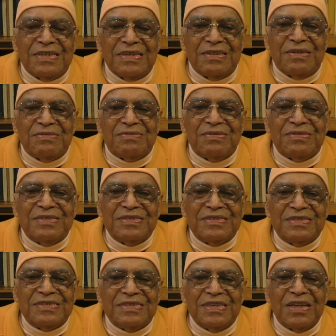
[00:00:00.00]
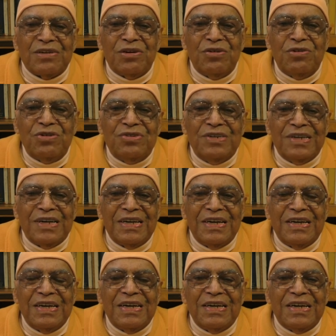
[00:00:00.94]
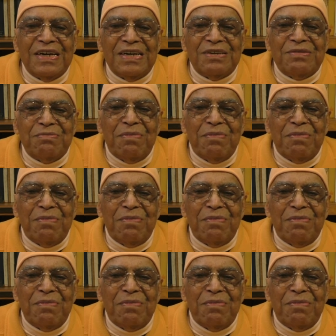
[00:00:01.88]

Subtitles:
of the good and